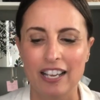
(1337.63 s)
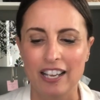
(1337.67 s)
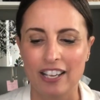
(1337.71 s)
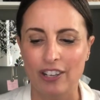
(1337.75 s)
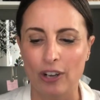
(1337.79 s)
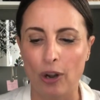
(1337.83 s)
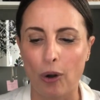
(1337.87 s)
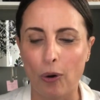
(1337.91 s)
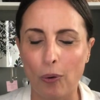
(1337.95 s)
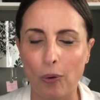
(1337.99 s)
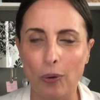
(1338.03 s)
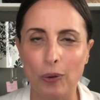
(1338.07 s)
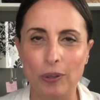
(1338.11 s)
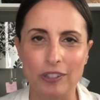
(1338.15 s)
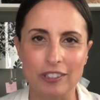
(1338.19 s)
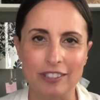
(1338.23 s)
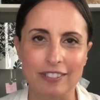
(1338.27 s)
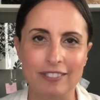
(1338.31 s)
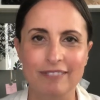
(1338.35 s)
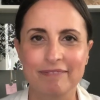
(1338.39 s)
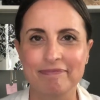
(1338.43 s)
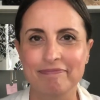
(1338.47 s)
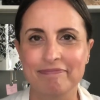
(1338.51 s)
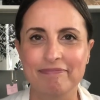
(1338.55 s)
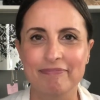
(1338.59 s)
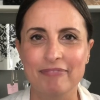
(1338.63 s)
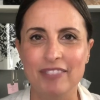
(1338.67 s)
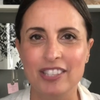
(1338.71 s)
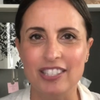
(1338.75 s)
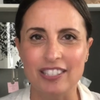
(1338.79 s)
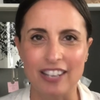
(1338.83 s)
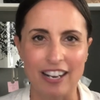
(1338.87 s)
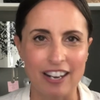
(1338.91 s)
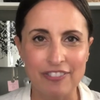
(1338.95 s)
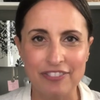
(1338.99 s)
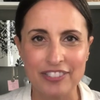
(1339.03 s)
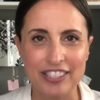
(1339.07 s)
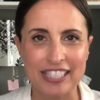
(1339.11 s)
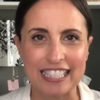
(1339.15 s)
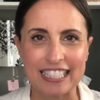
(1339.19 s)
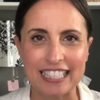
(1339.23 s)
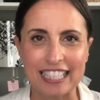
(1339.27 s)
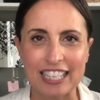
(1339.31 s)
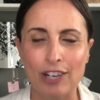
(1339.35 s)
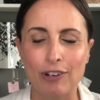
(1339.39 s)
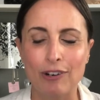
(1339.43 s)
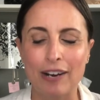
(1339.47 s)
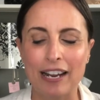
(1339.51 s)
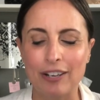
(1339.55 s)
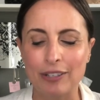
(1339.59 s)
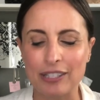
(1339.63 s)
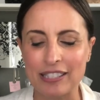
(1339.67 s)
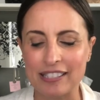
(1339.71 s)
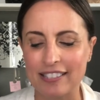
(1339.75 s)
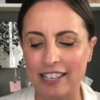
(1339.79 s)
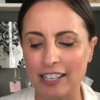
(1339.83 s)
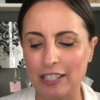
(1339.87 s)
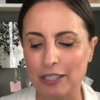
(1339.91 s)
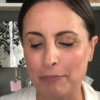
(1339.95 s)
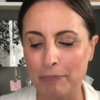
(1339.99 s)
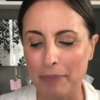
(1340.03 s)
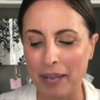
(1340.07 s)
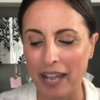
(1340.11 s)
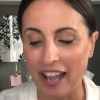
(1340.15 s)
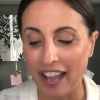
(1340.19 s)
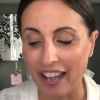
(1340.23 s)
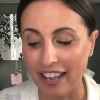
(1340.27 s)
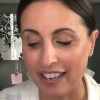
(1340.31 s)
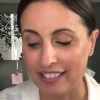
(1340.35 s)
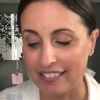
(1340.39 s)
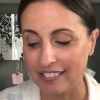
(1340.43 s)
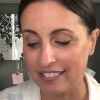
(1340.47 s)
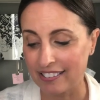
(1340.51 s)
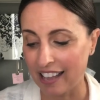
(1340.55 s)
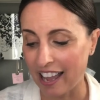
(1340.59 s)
old stuff sitting around inside the bags.